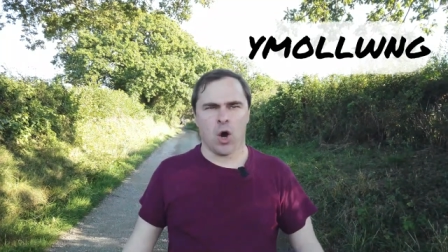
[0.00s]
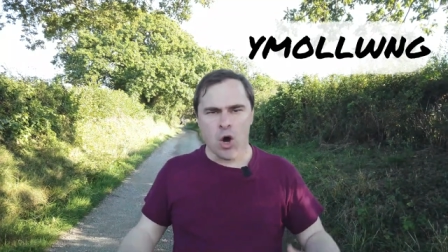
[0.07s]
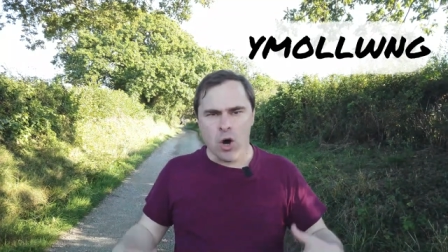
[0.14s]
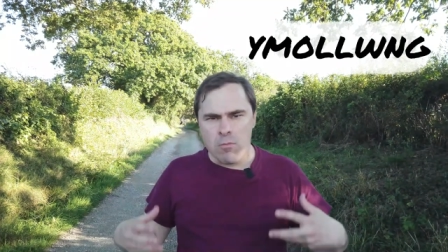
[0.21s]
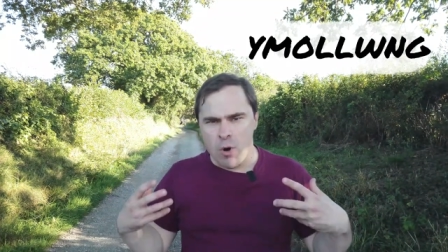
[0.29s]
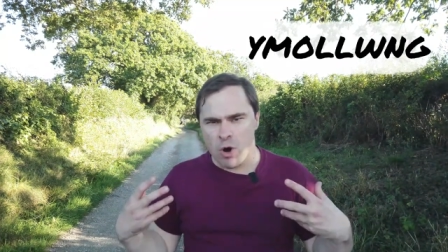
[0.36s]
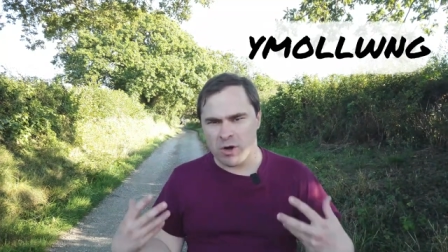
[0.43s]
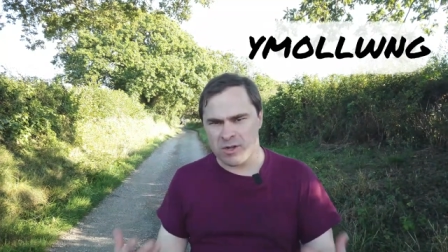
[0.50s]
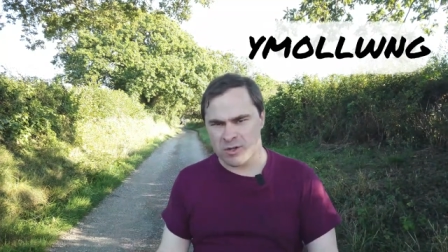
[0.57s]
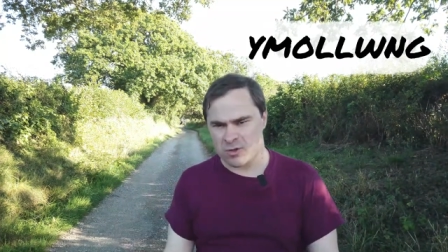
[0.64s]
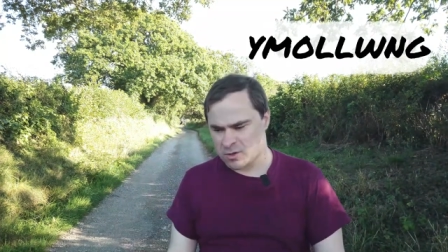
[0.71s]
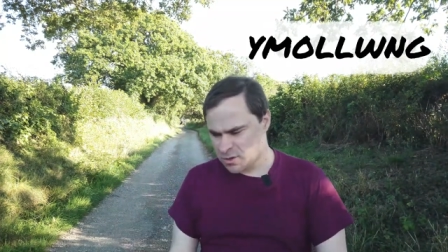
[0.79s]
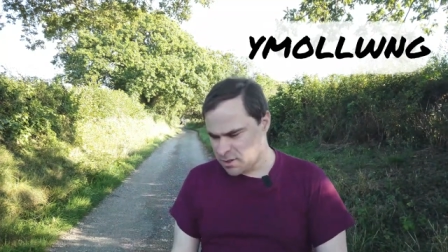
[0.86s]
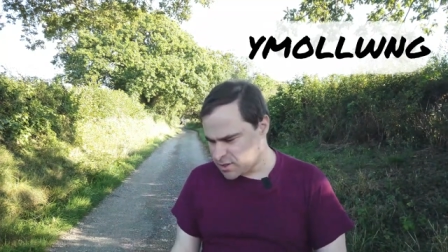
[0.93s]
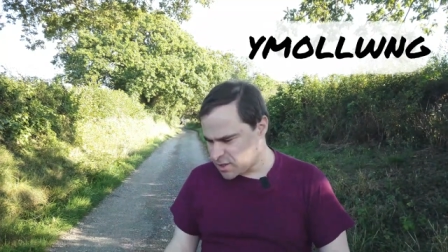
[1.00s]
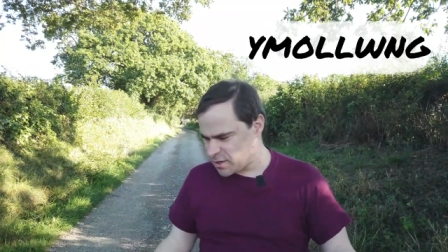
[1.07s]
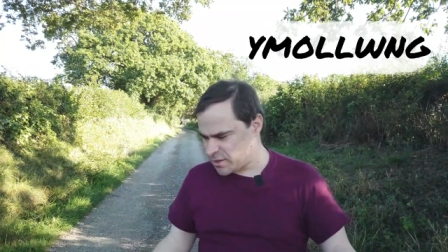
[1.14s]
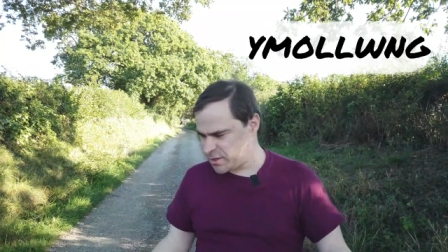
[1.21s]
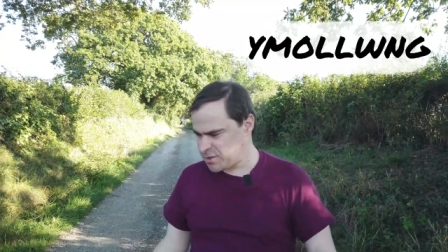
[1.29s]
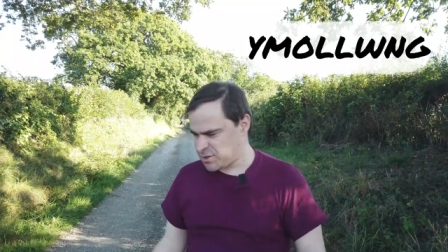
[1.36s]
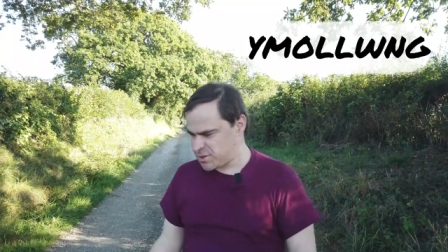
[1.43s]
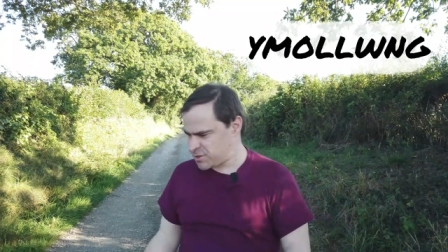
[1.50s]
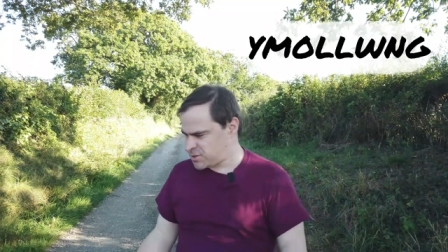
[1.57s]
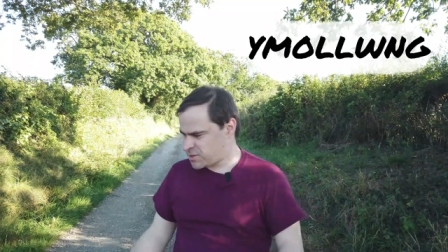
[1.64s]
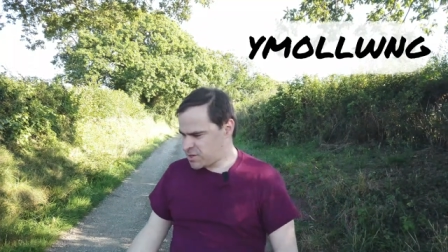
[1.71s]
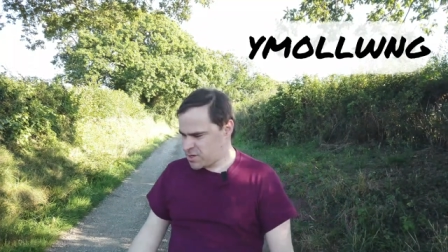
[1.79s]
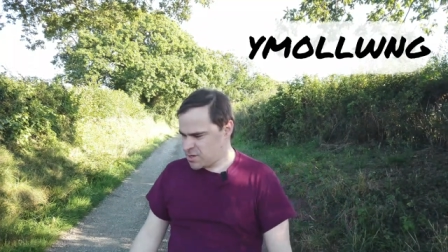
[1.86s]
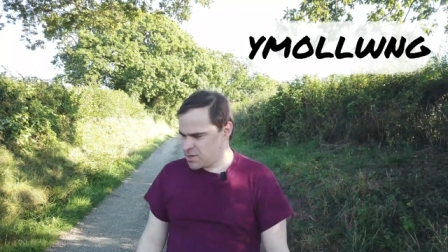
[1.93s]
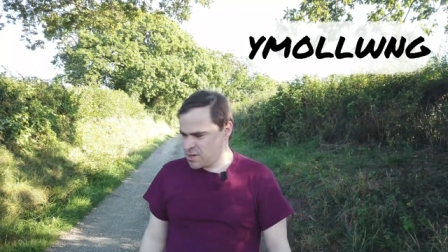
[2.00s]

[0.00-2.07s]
Umoshung, literally to just